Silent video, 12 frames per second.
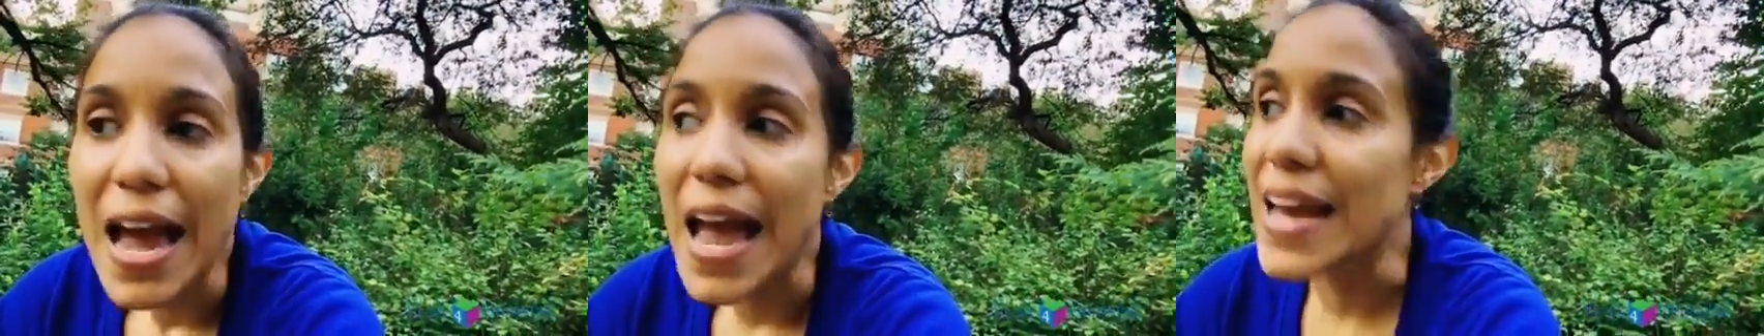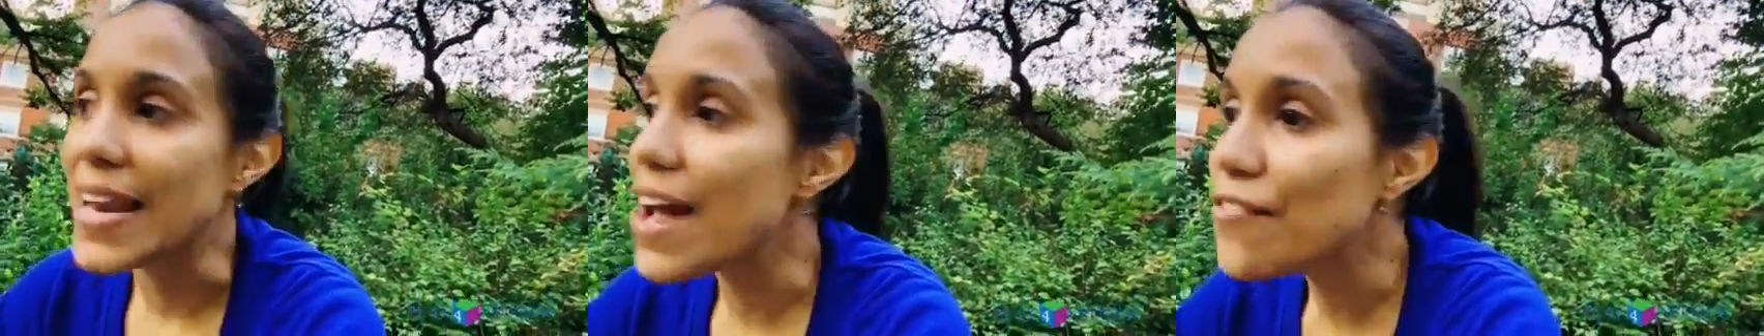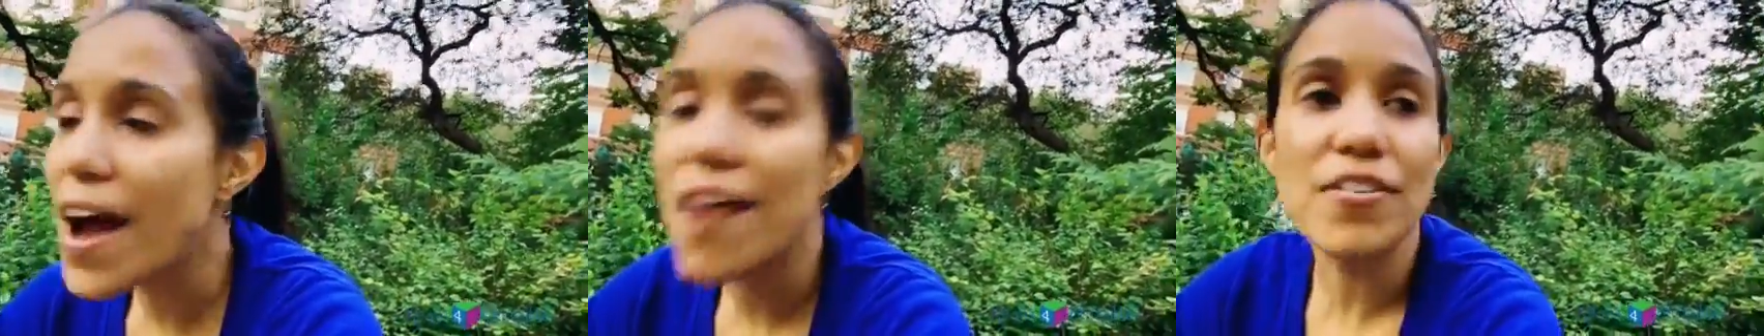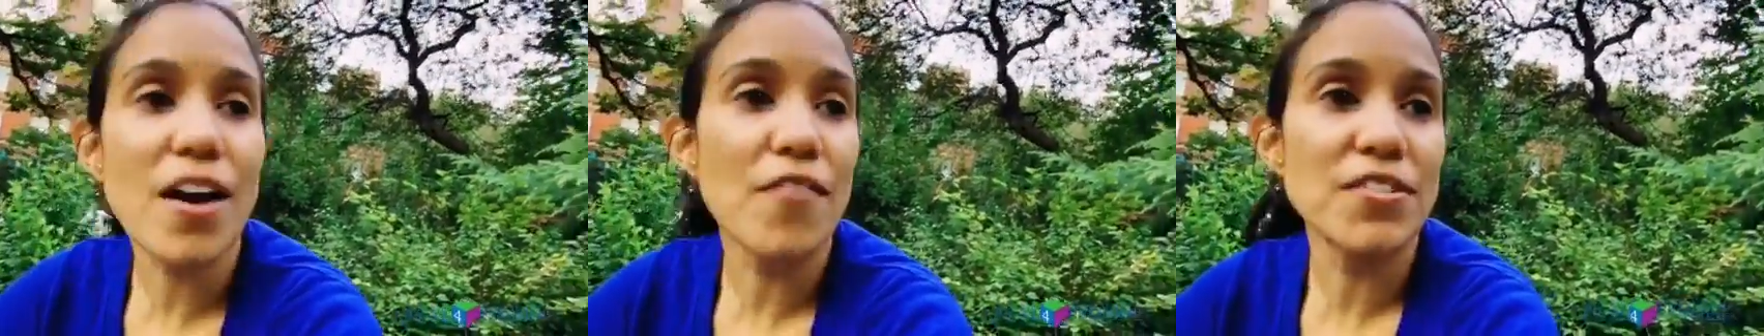and never have
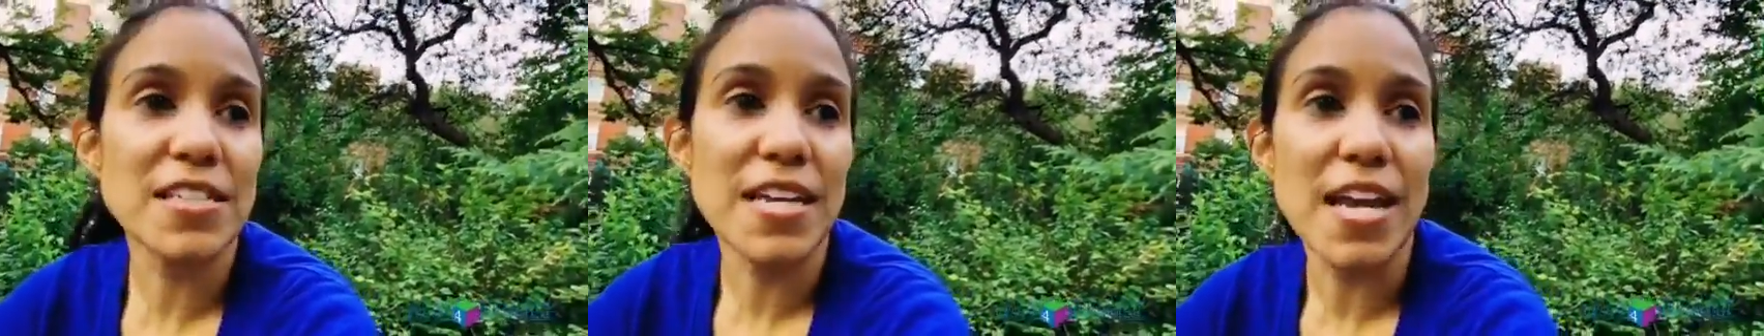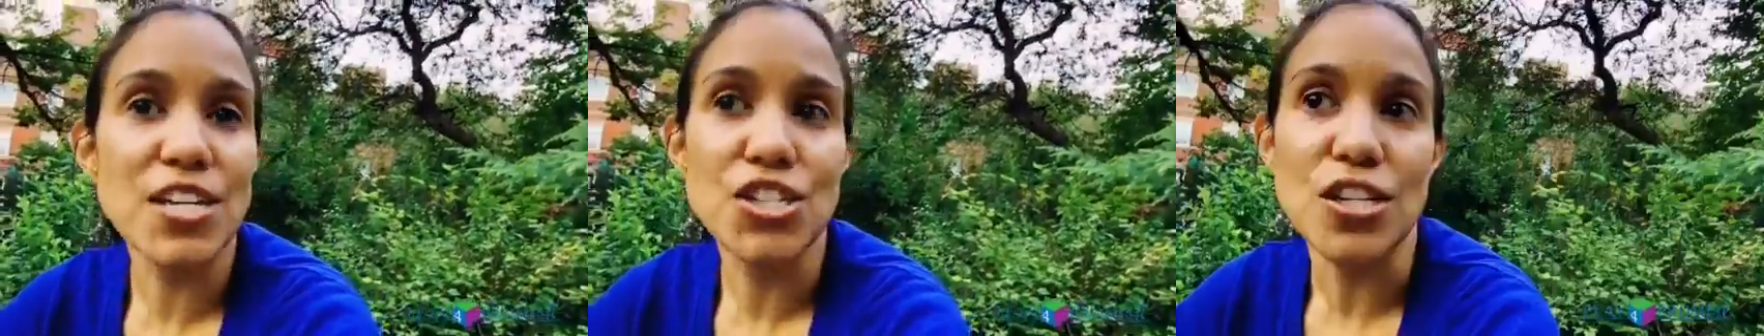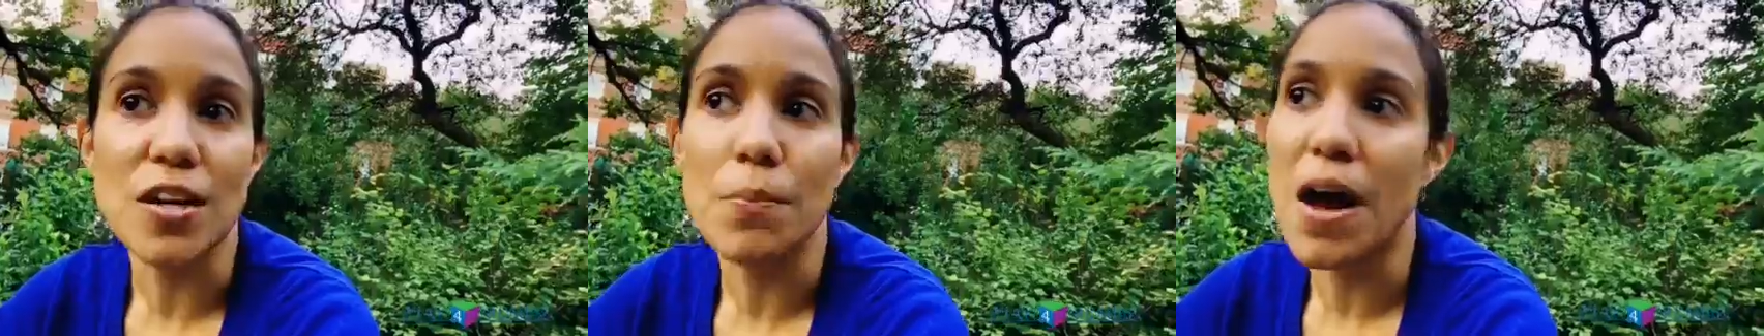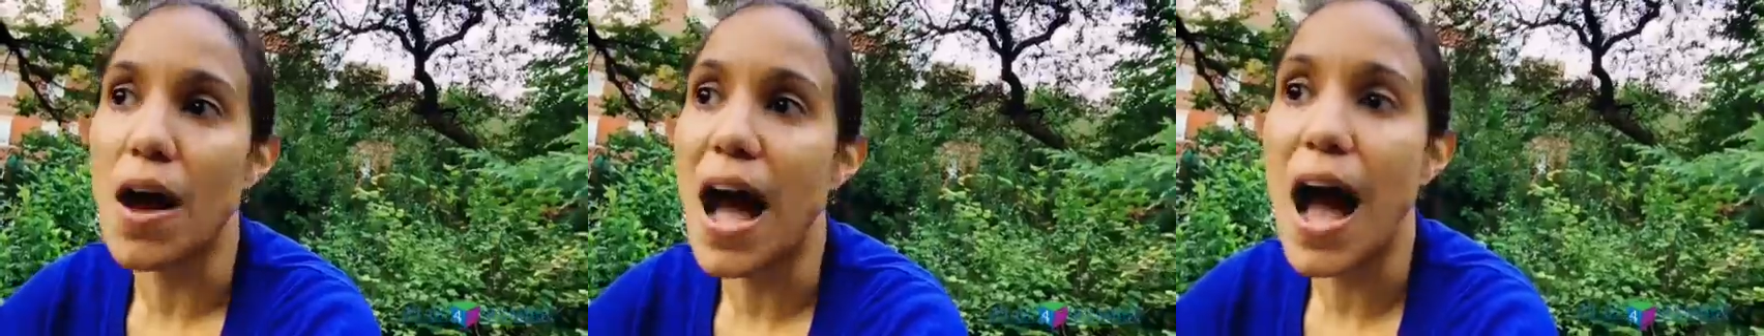a conversation
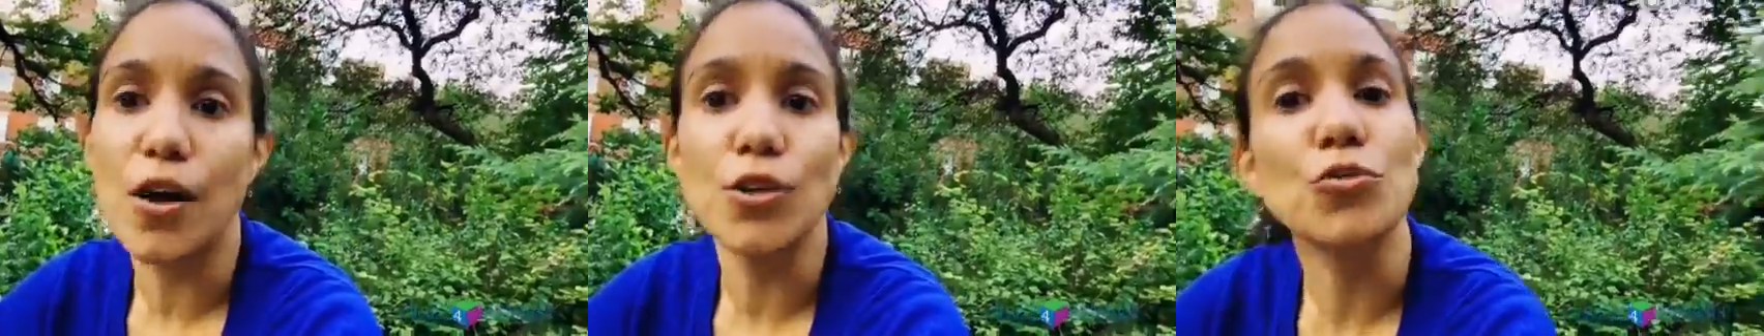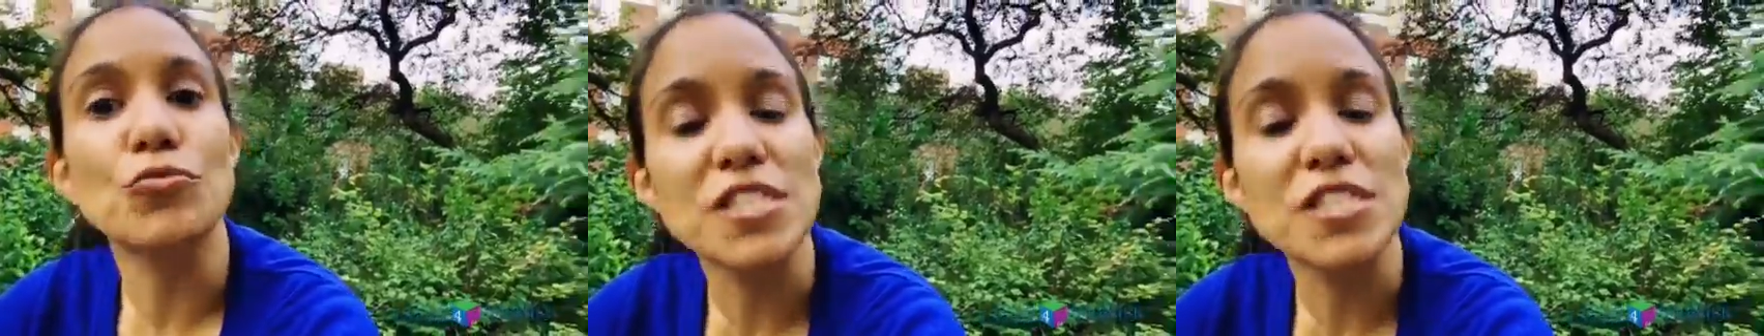about how you